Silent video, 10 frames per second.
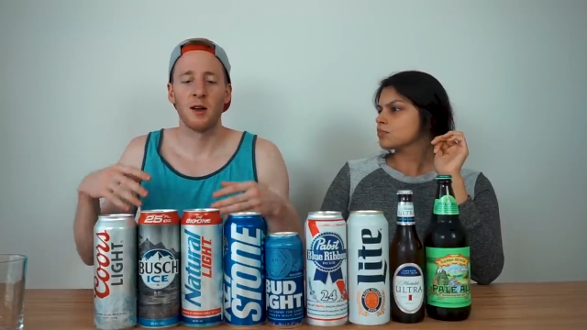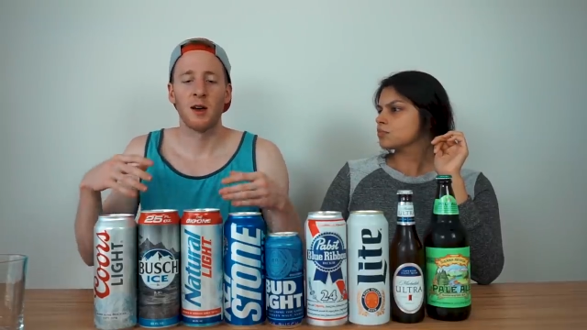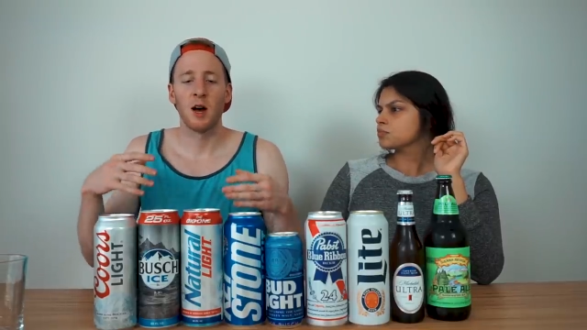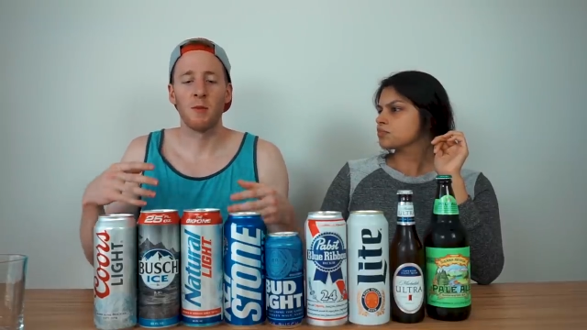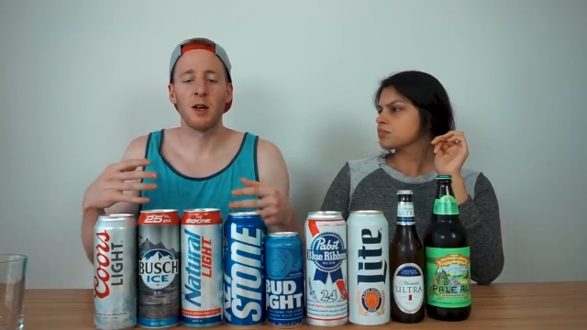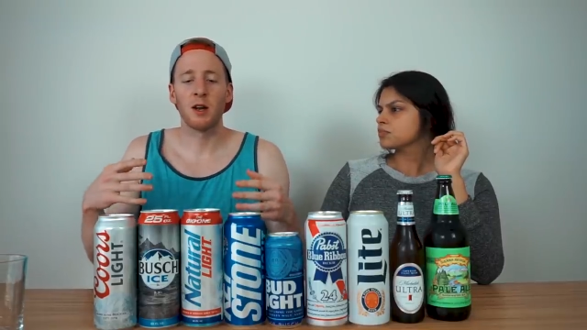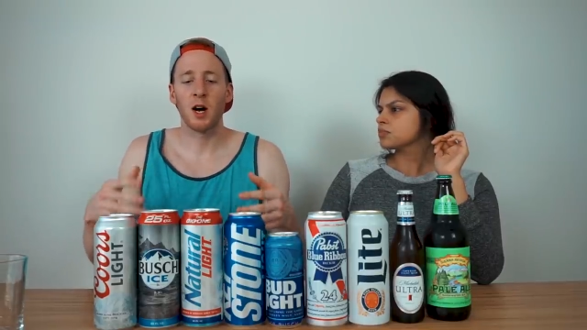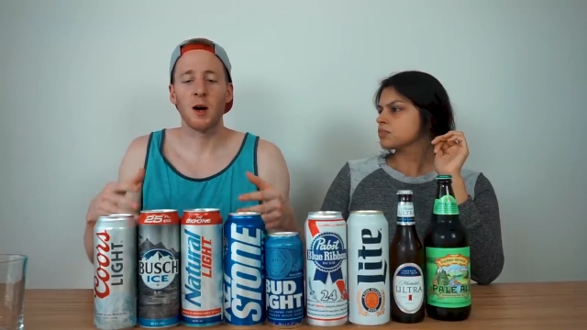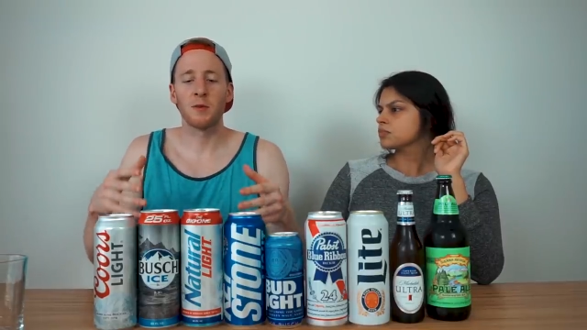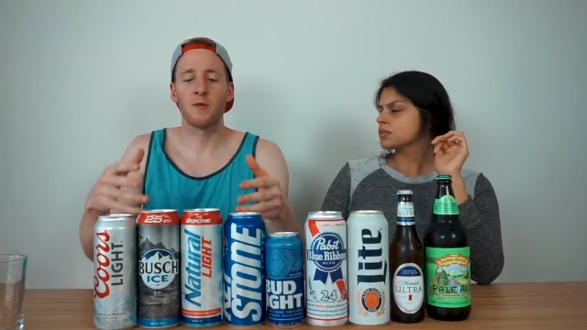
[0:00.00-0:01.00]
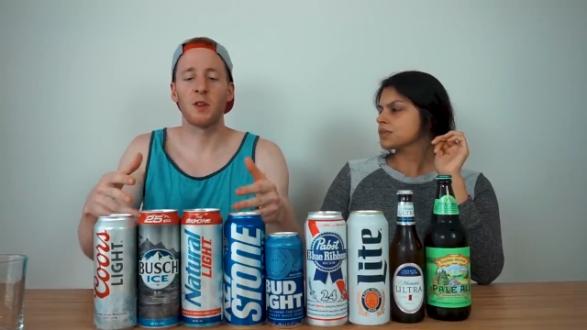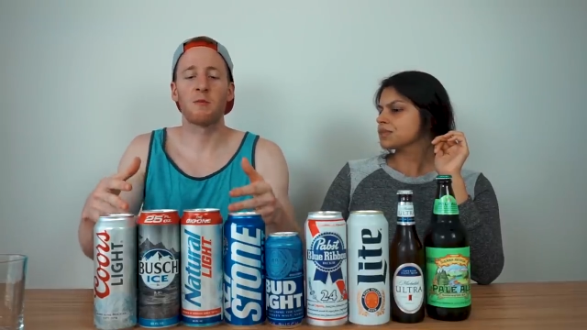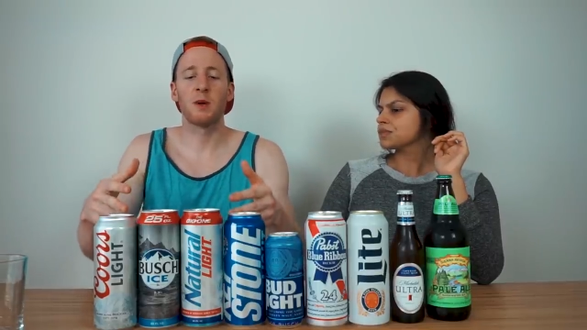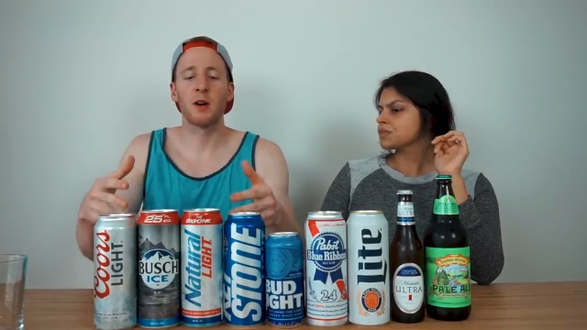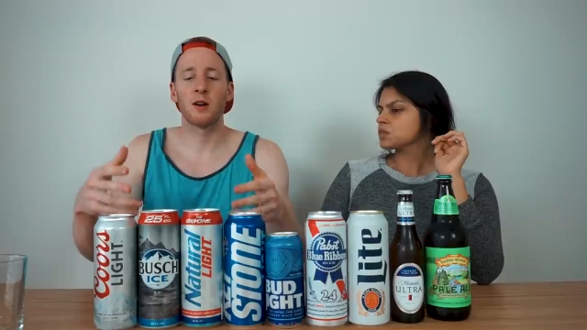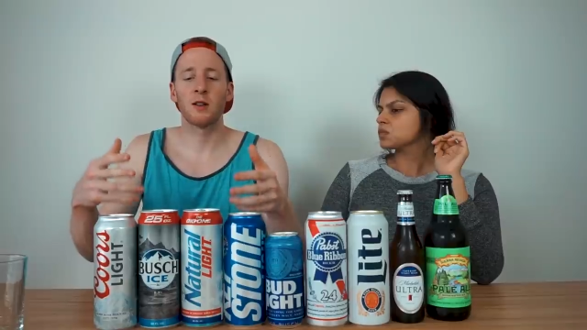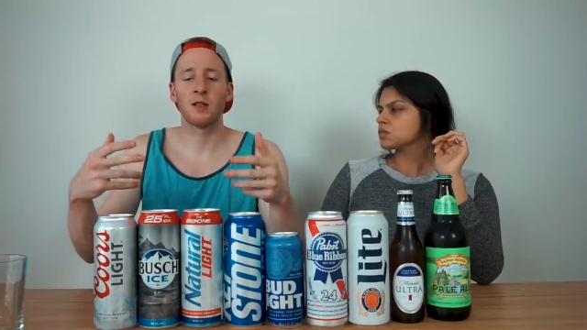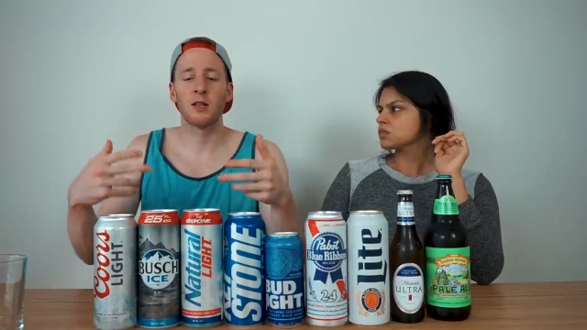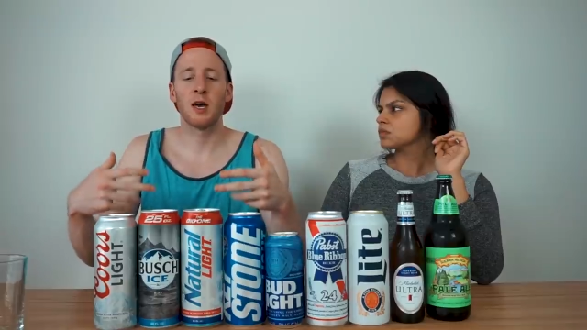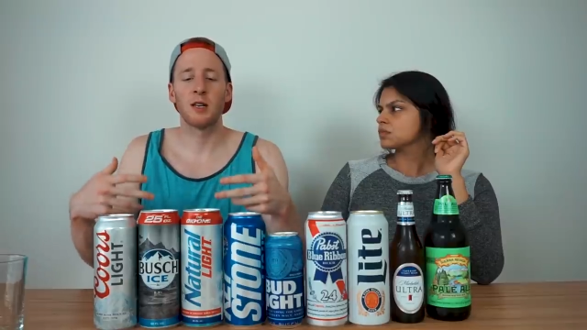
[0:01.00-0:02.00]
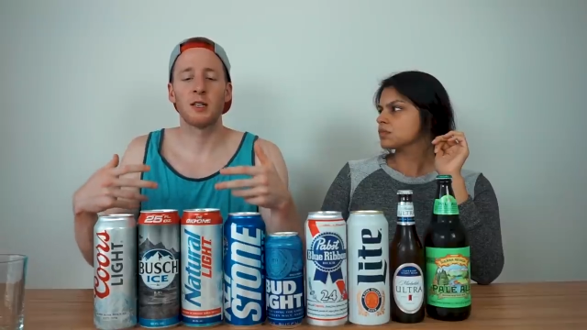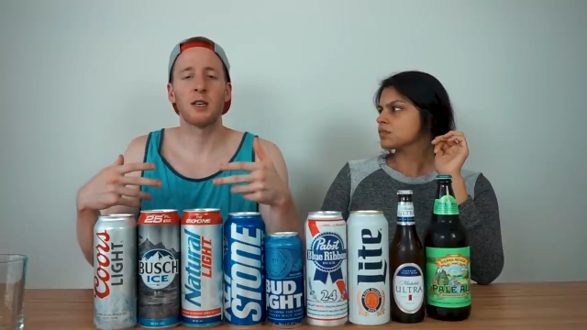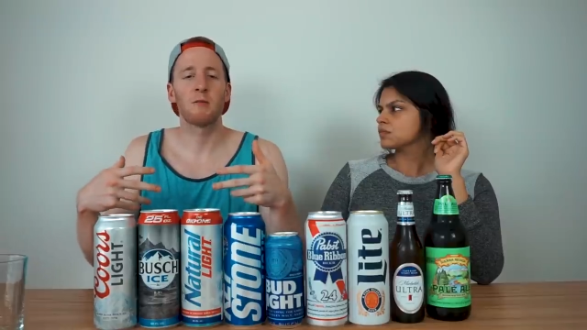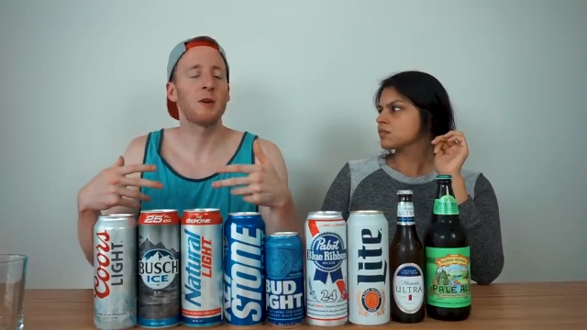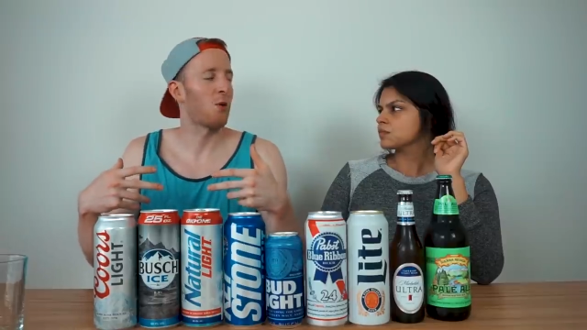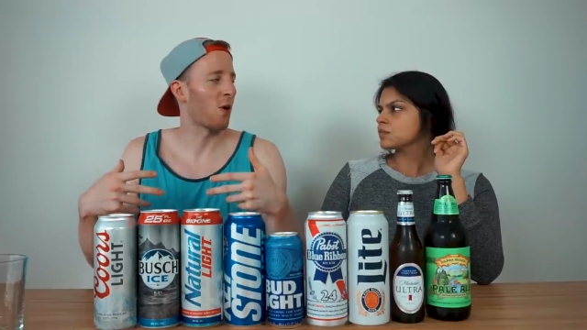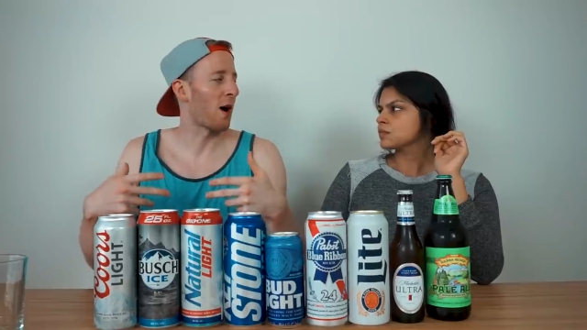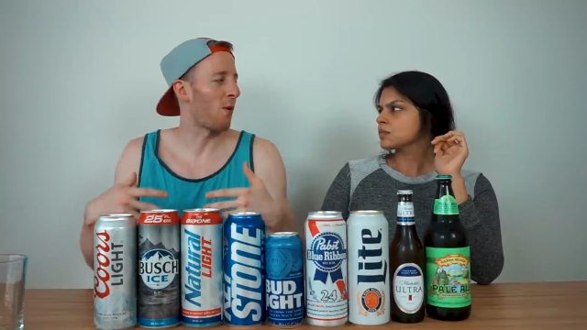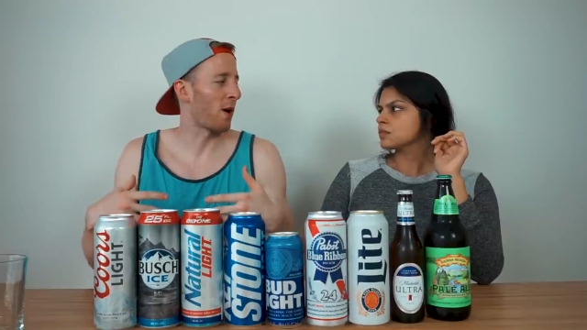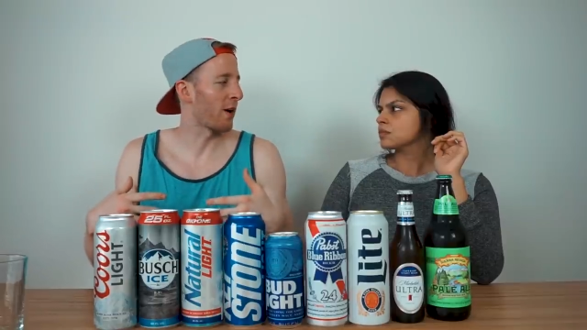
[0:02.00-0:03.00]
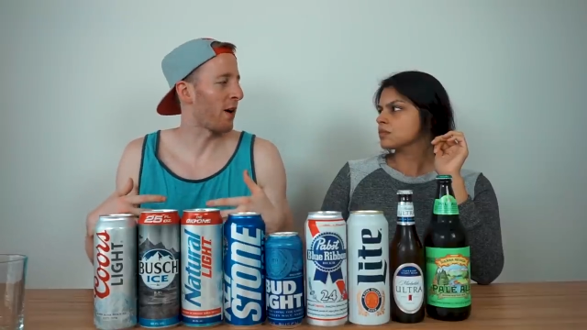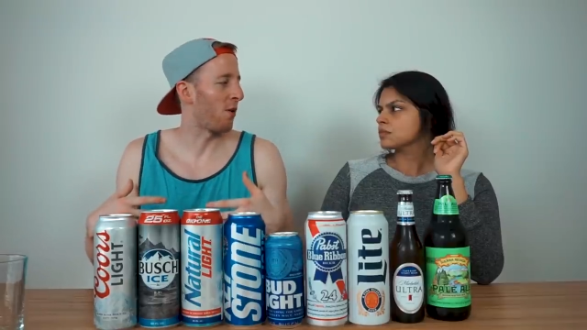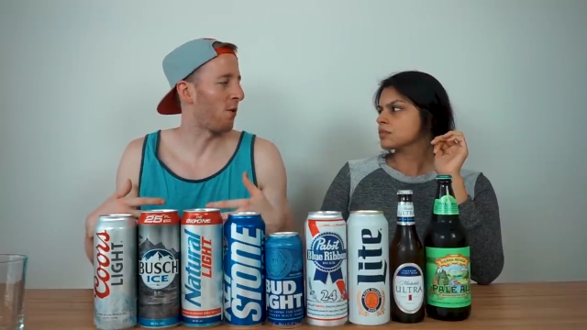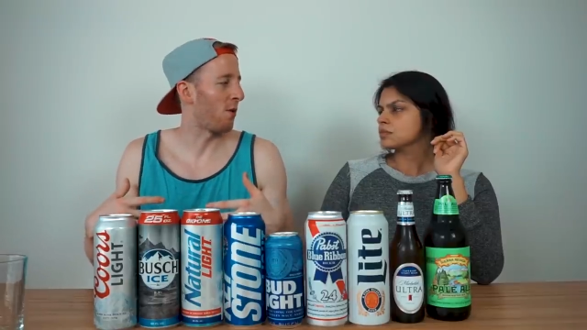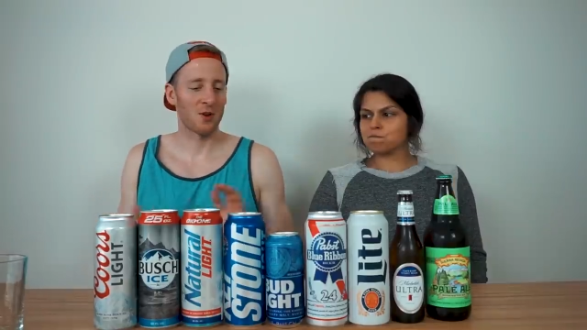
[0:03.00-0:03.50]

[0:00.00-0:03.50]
Speaker 1: how many carbs of this beer does it take to get me to where I want to go?